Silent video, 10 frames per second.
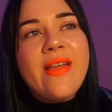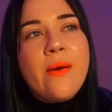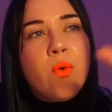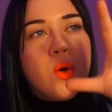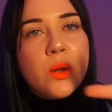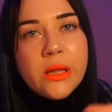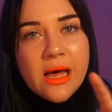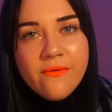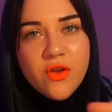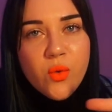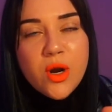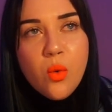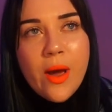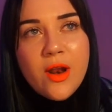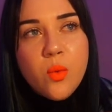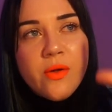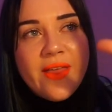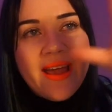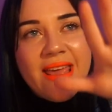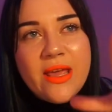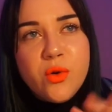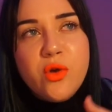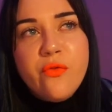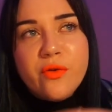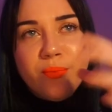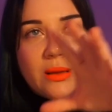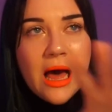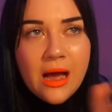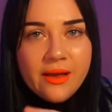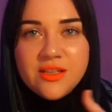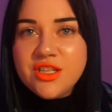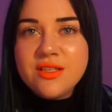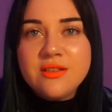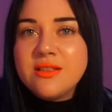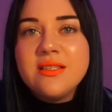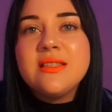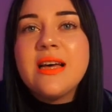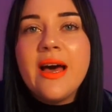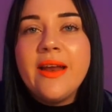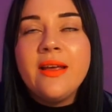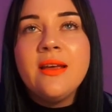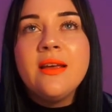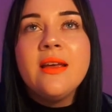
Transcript: they will love you in a way to where they heal you from blockages inside.